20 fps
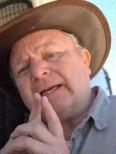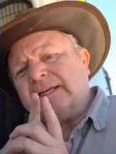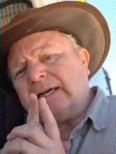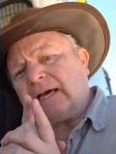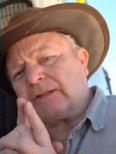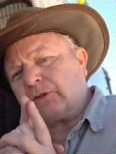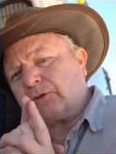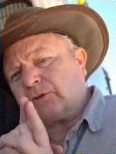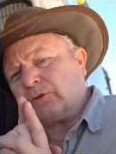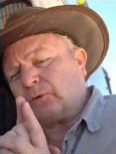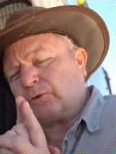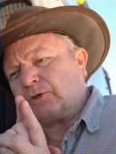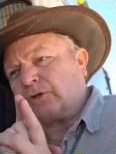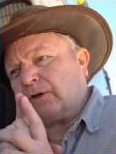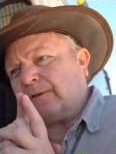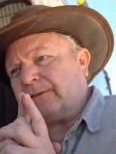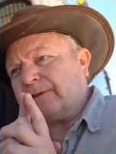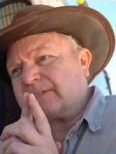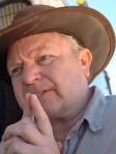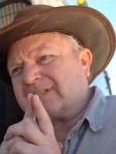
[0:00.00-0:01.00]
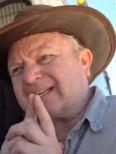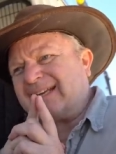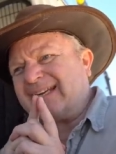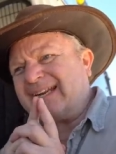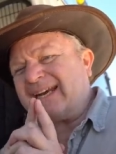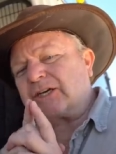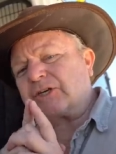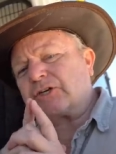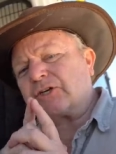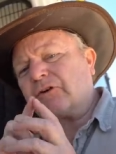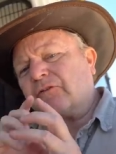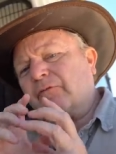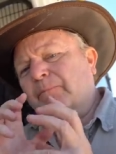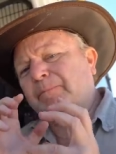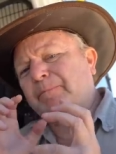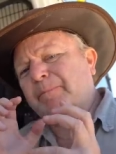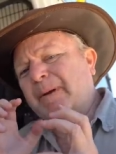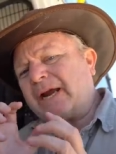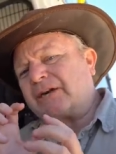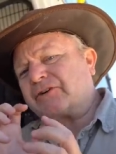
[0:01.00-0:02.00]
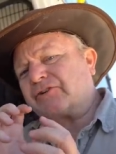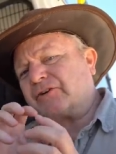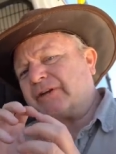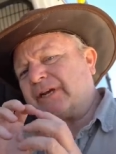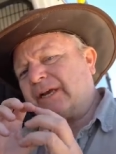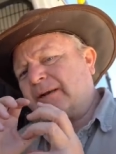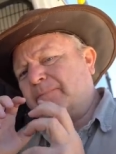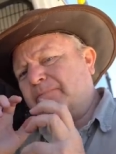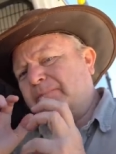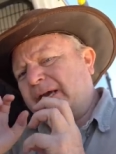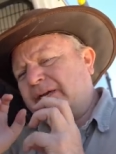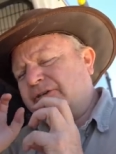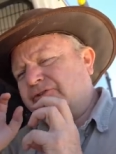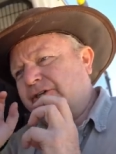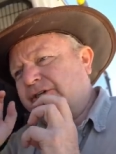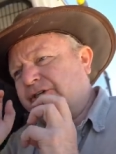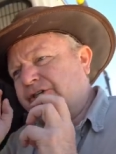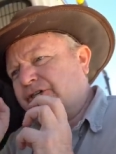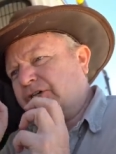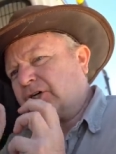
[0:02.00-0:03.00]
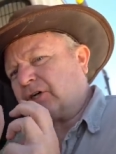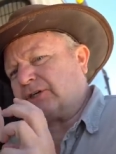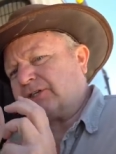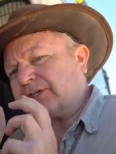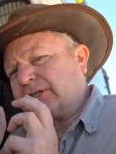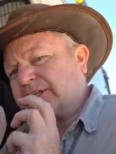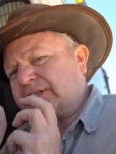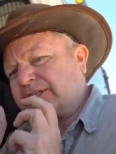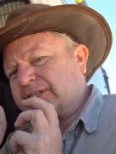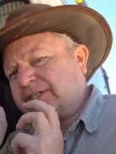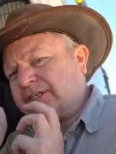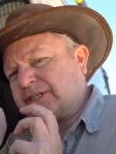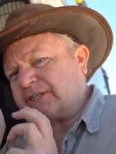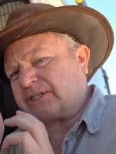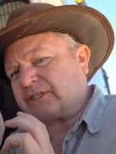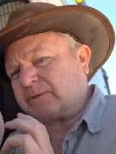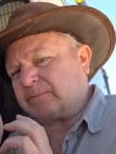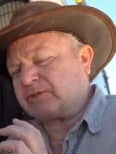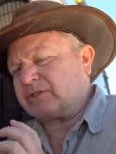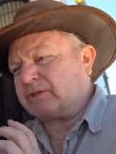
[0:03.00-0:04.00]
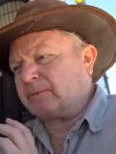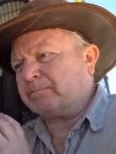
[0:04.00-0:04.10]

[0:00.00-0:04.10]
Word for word: Another thought on the selection of battery and battery charging systems.